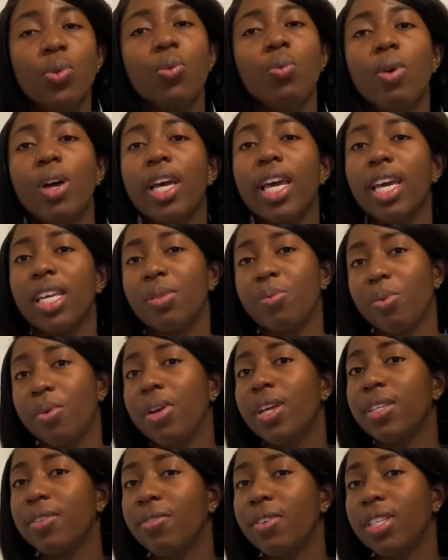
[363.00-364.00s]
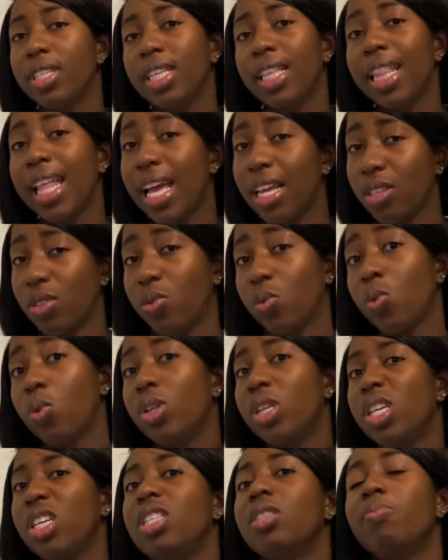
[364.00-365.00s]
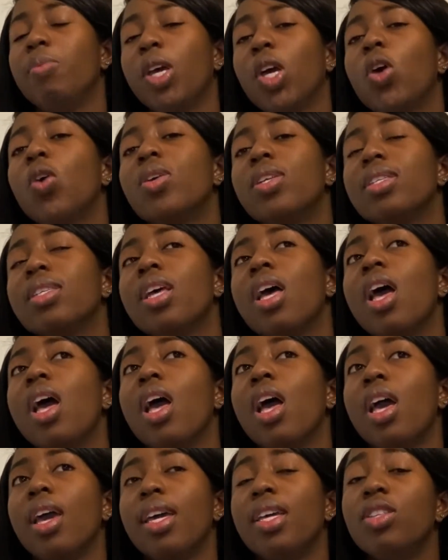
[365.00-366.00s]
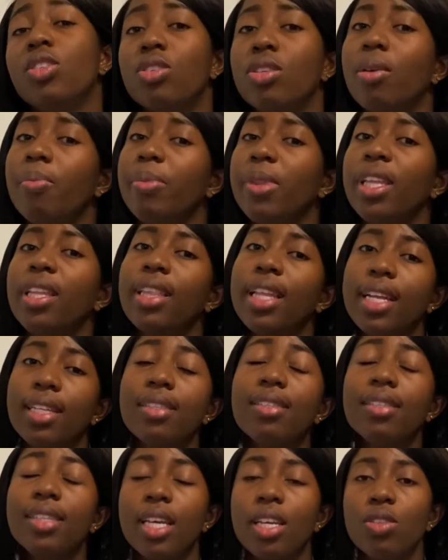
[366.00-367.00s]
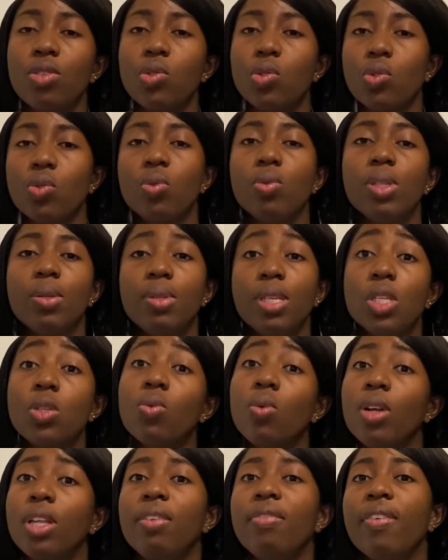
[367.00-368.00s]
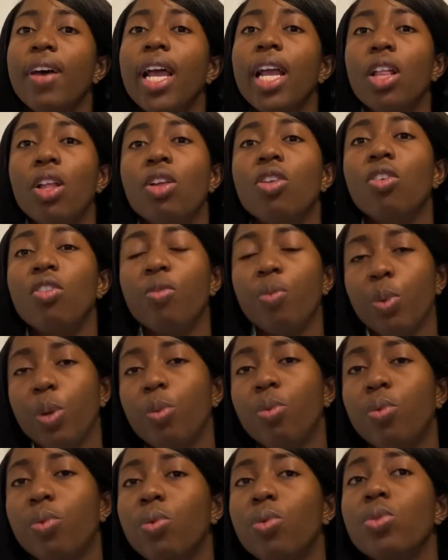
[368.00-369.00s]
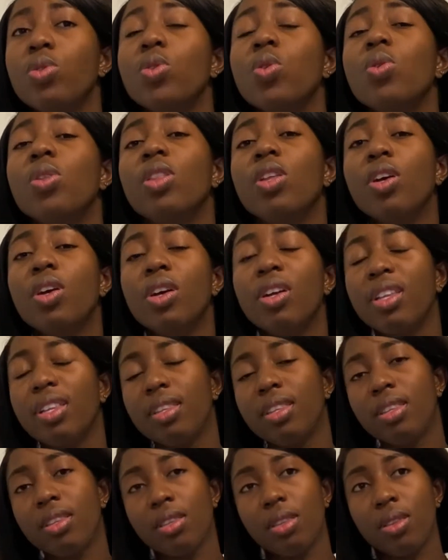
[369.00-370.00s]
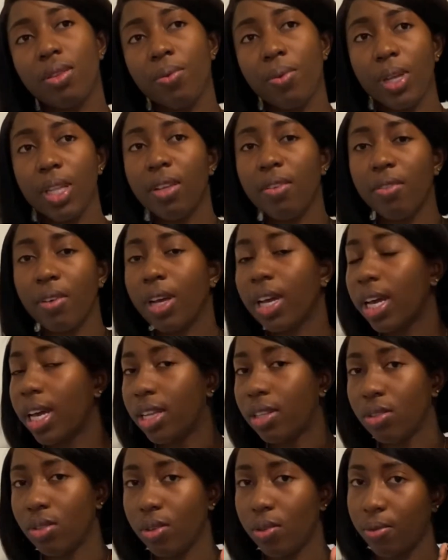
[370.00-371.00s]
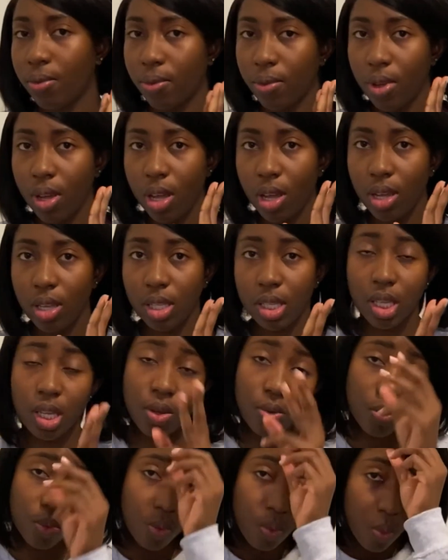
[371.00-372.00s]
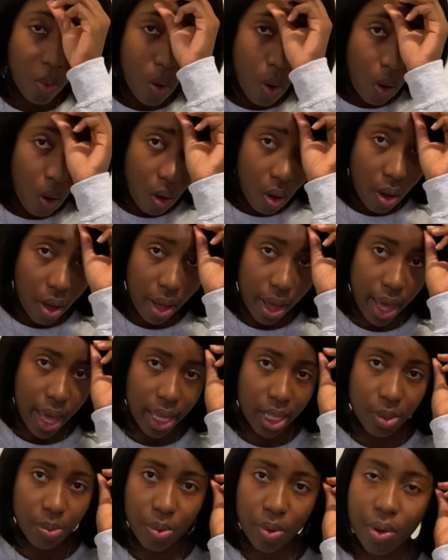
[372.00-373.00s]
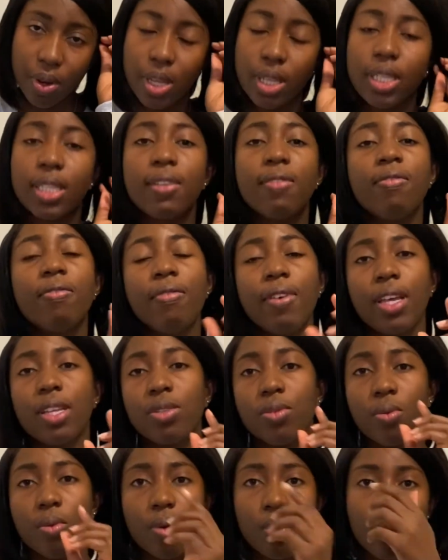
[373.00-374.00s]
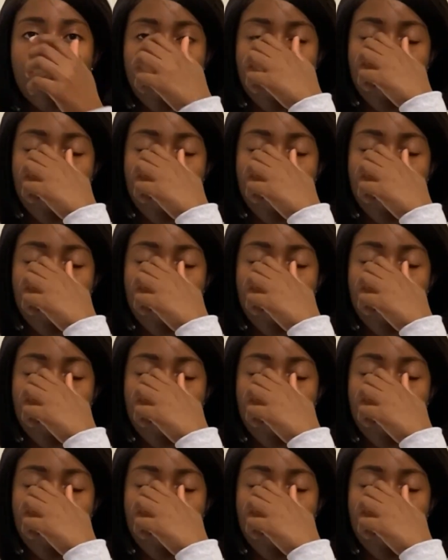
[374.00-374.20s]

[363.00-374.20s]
work experience for the last one is because it's something that tends to disqualify a lot of people. So there are 3 different kinds of skilled work experience. The first one